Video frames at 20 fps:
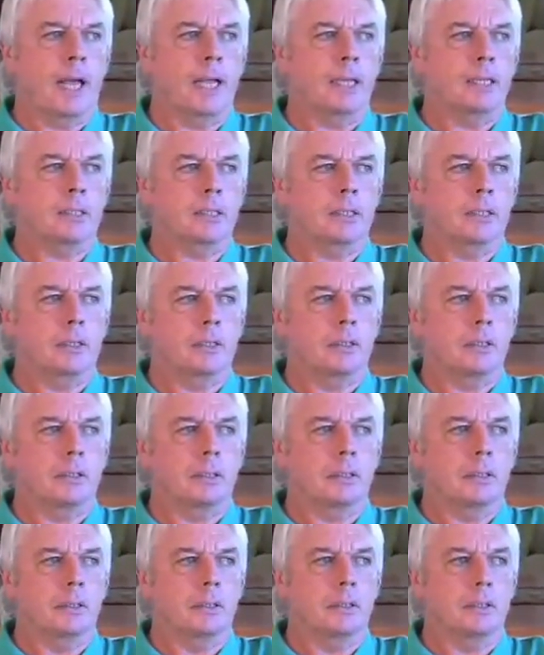And
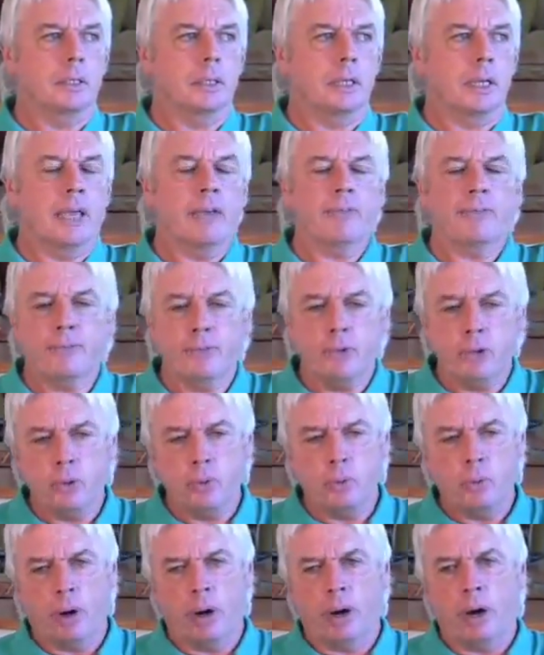if
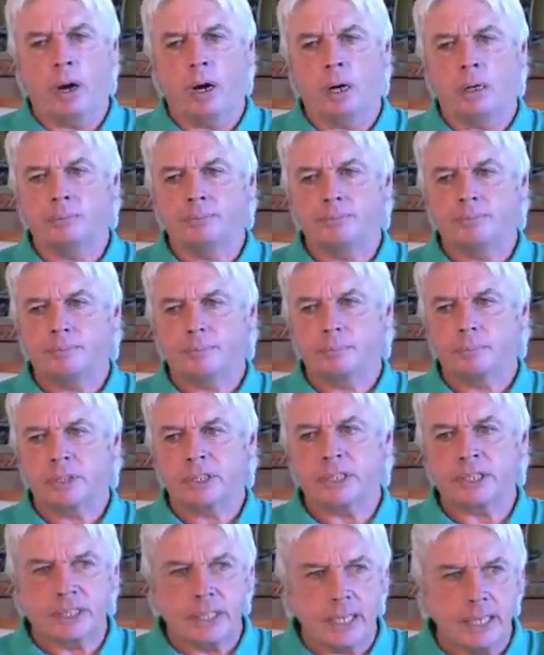you are
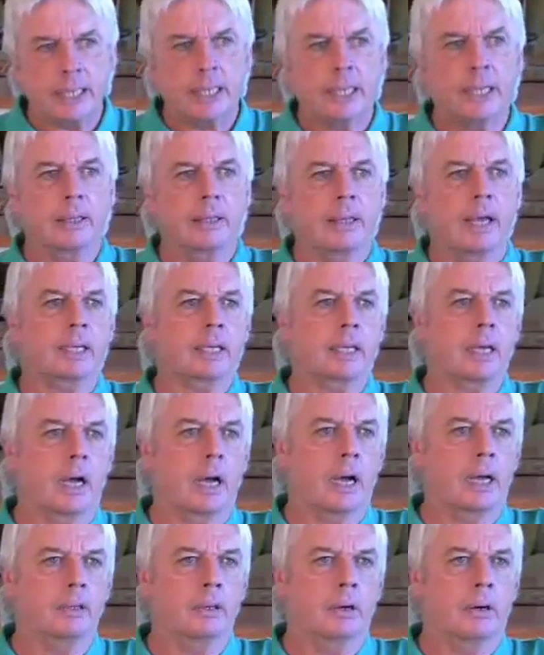seeking that
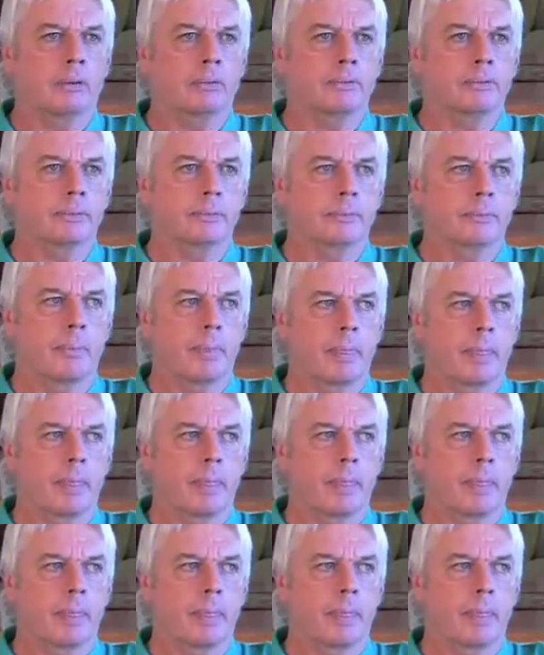kind of